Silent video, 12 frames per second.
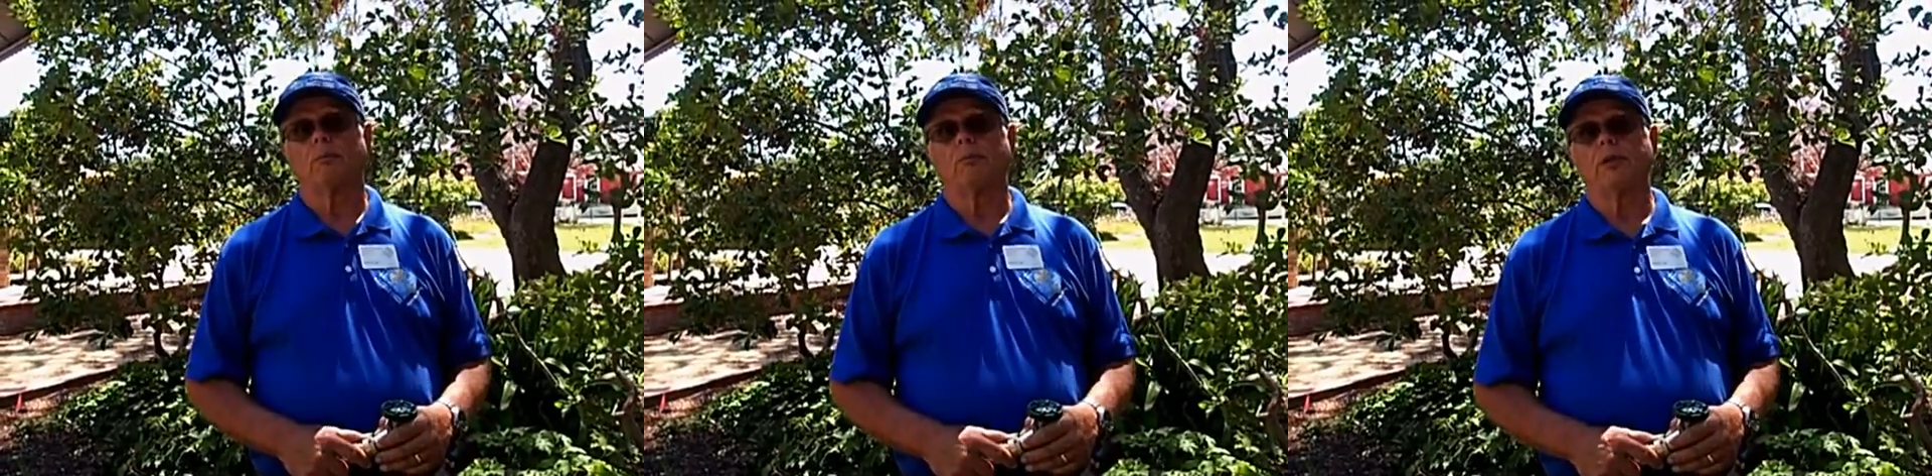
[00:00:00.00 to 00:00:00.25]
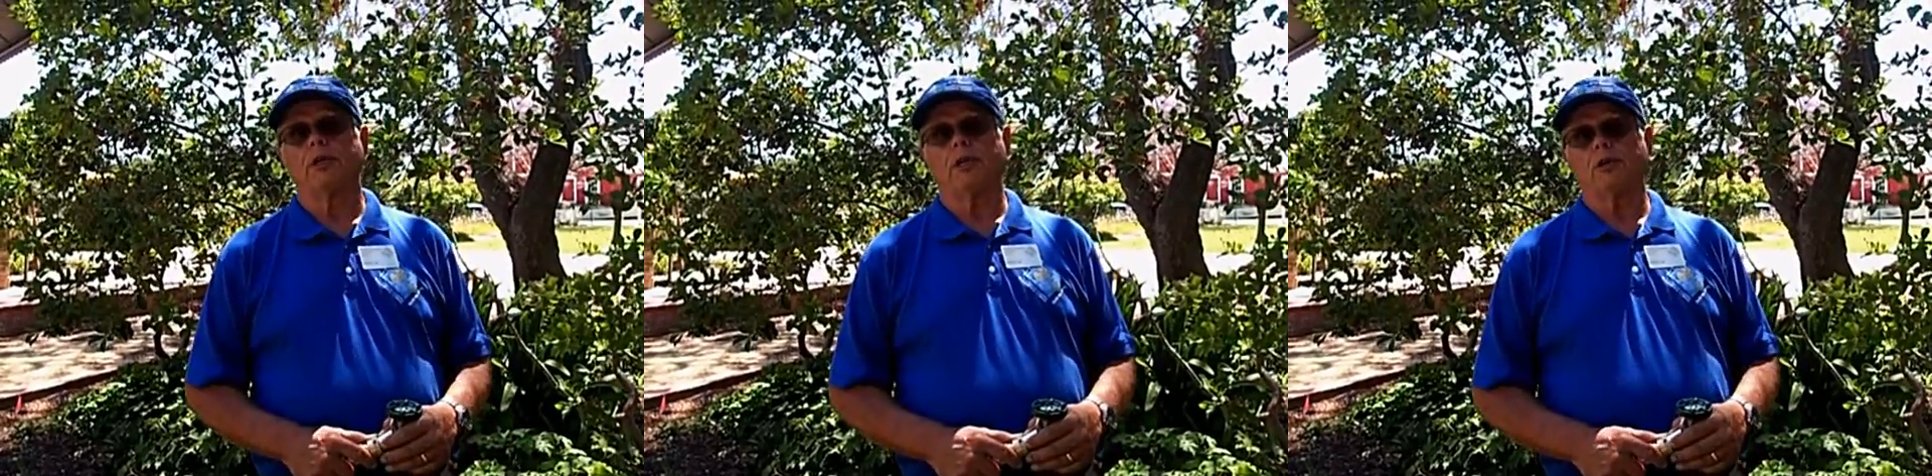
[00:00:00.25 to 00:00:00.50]

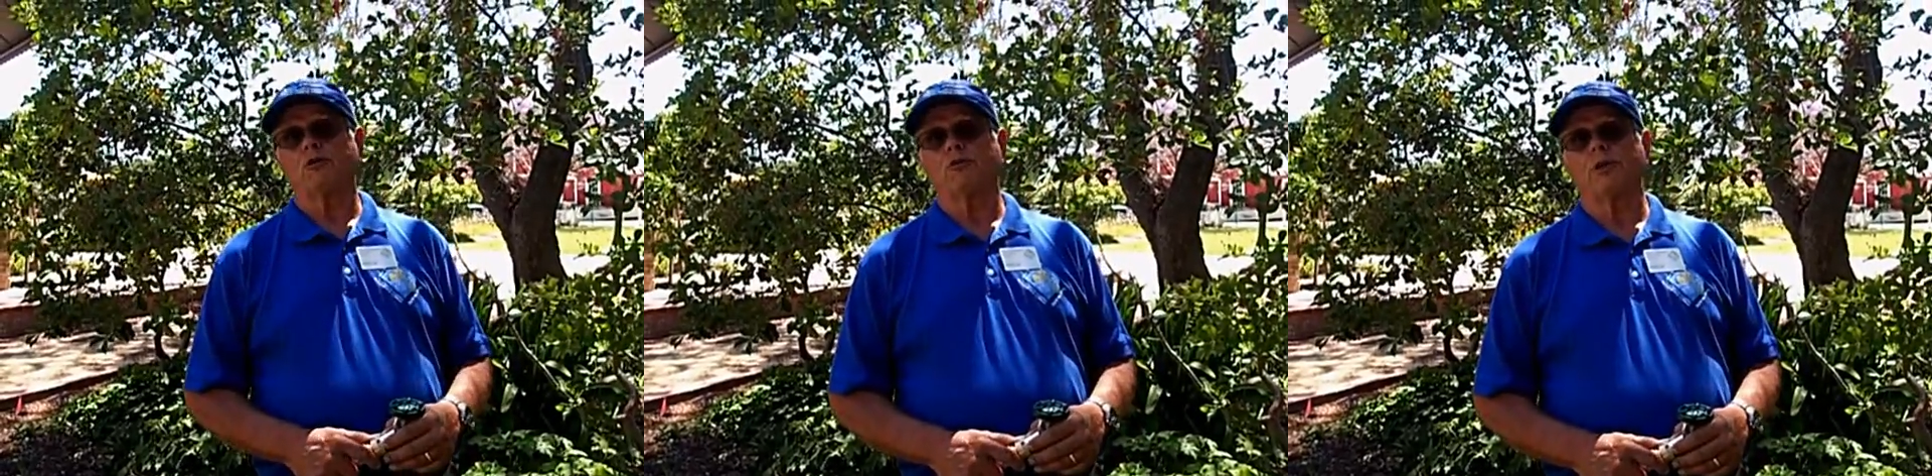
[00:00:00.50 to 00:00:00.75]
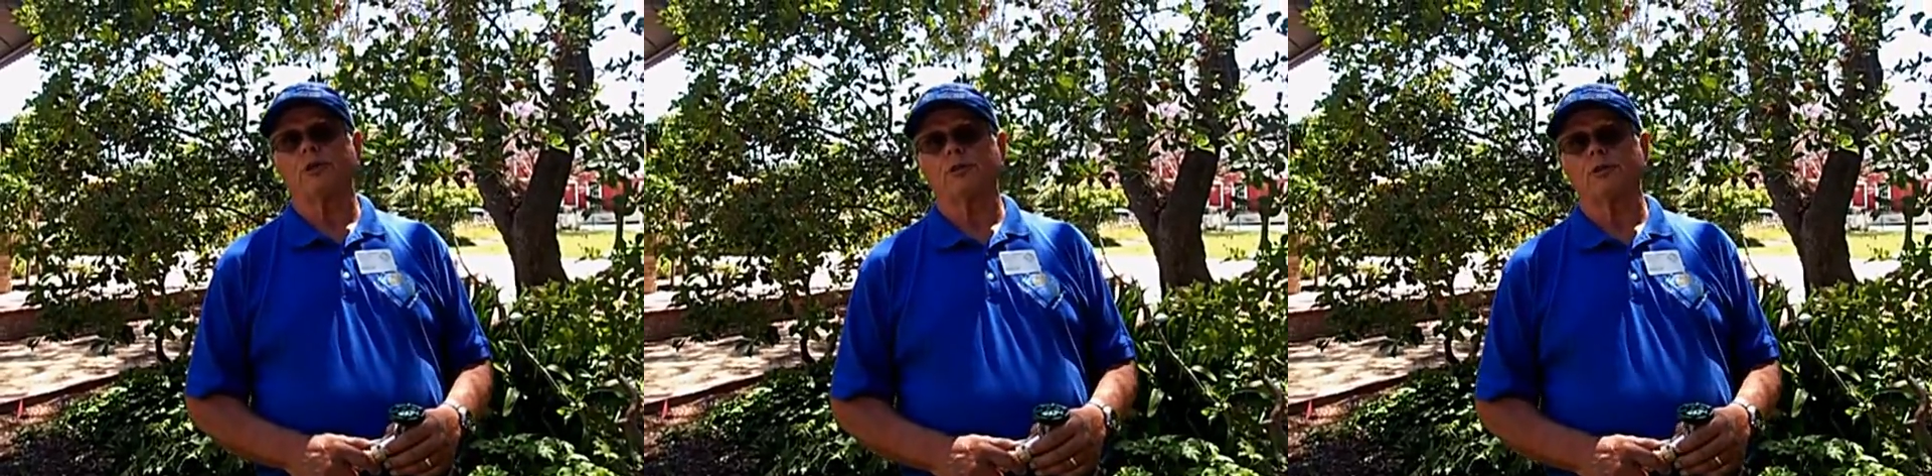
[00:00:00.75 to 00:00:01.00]
The
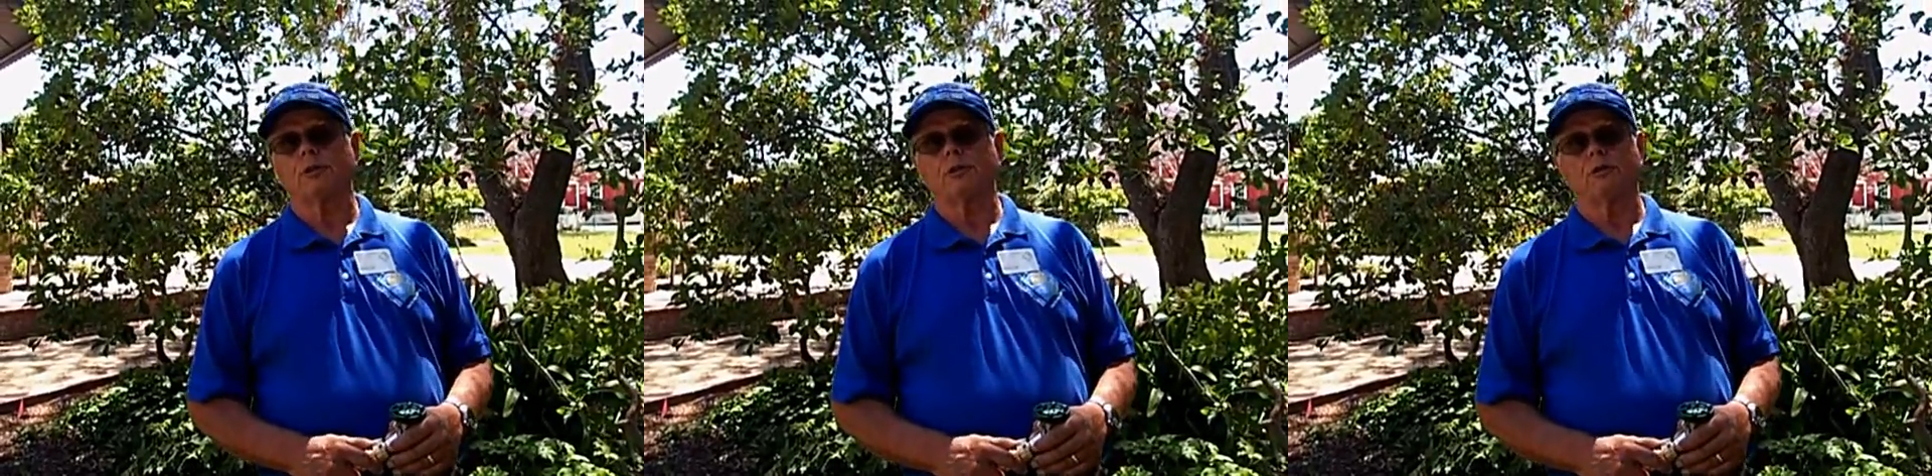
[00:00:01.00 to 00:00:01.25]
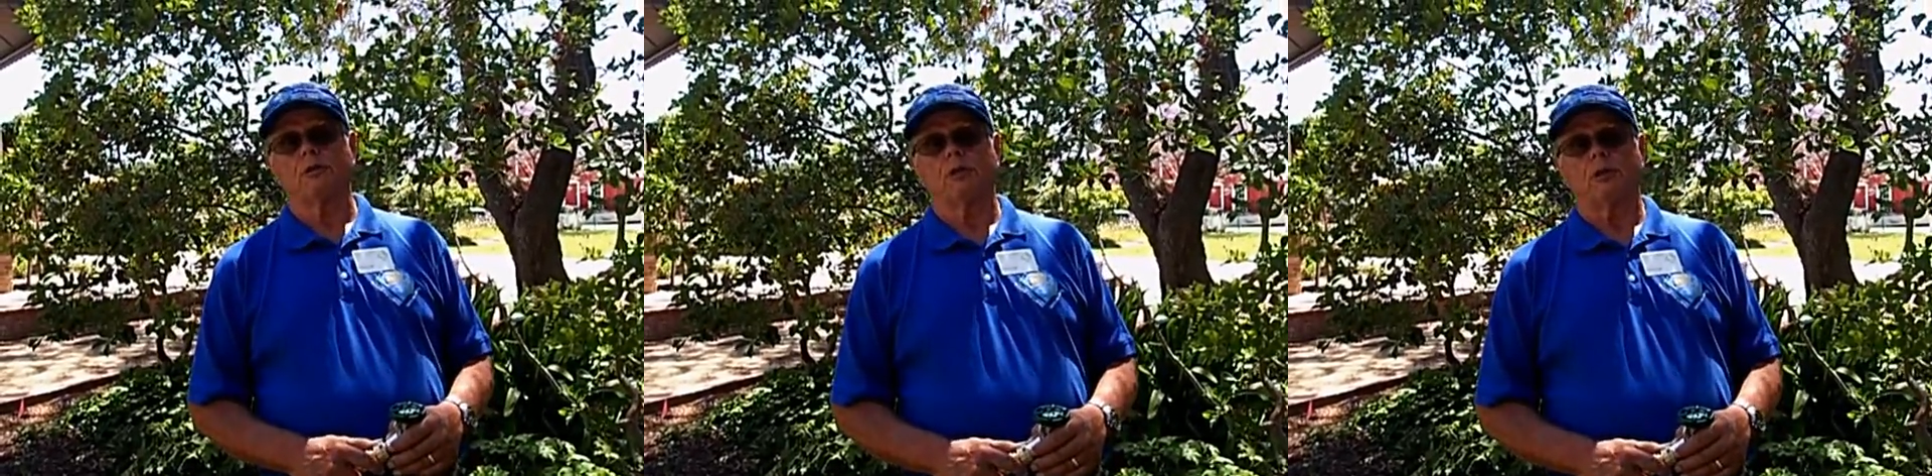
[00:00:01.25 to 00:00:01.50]
increase in
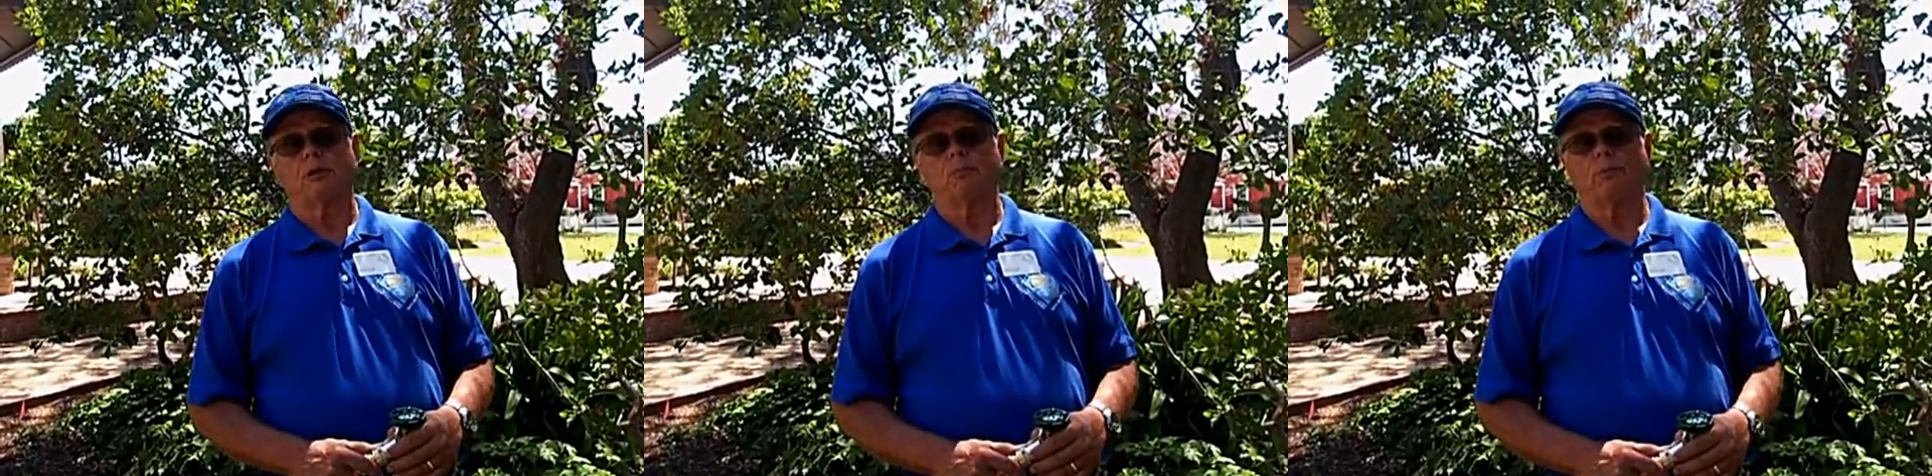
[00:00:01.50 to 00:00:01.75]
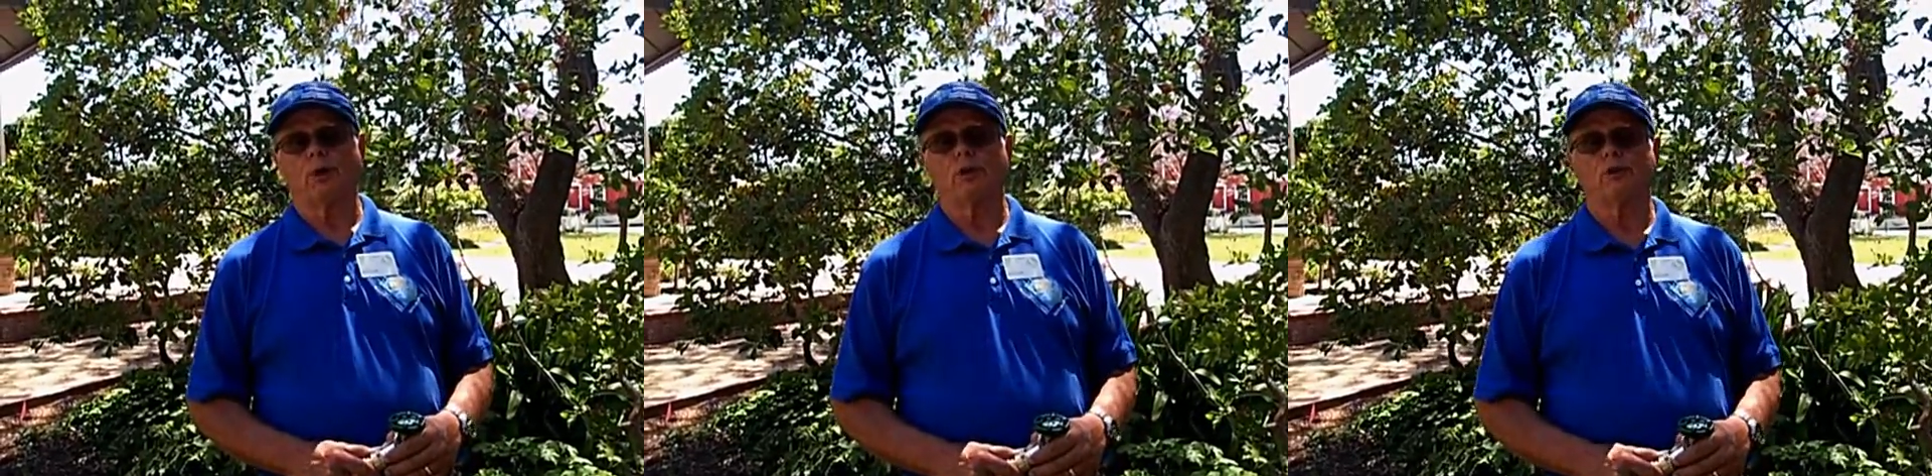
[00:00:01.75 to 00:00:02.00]

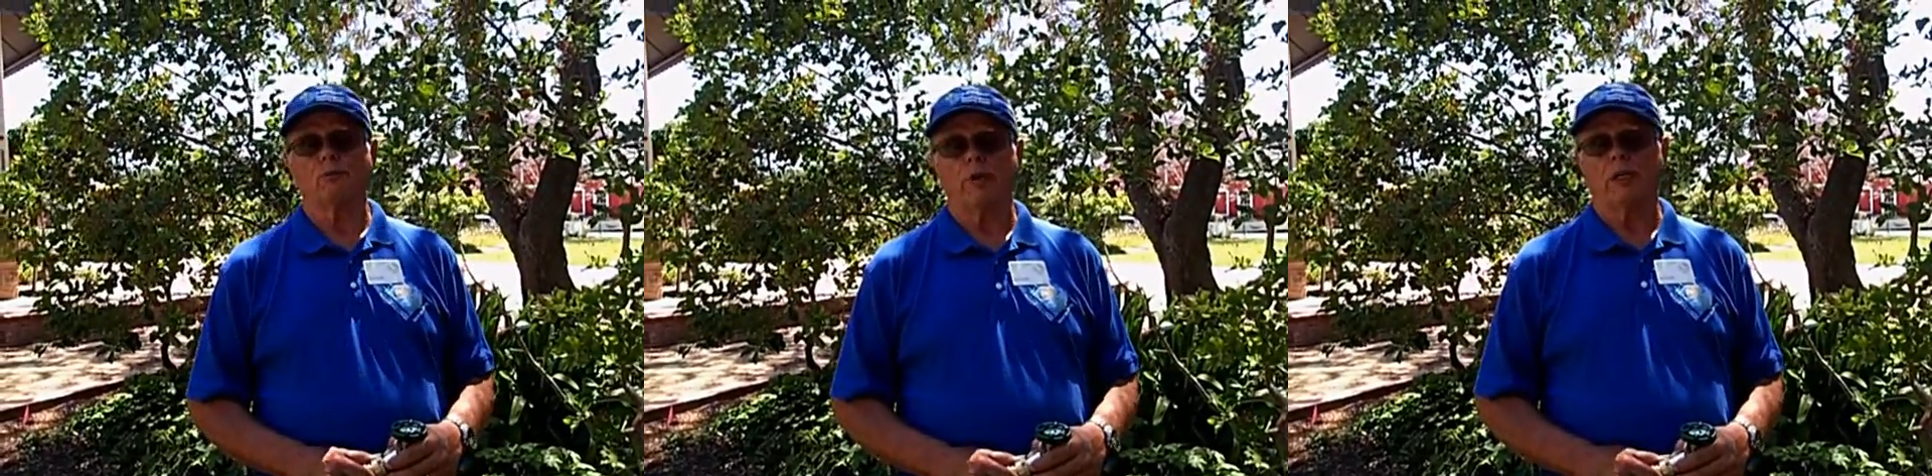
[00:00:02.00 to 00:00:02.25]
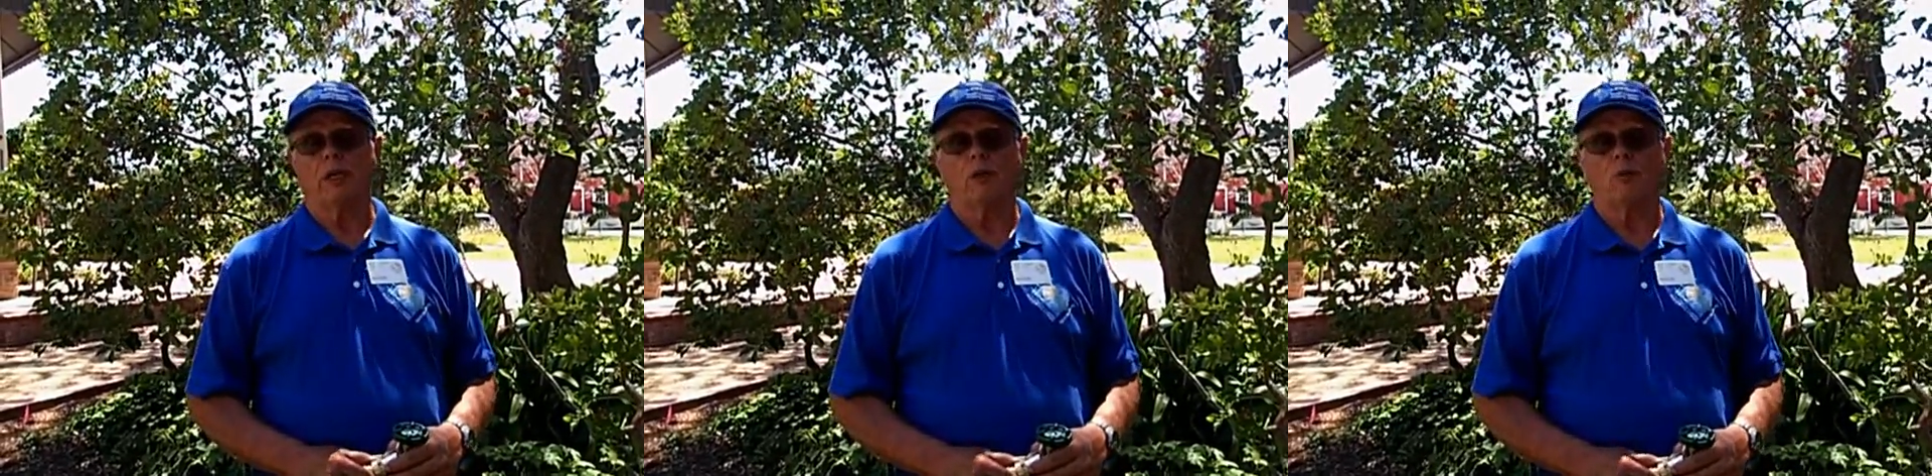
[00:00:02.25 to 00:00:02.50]
parts may not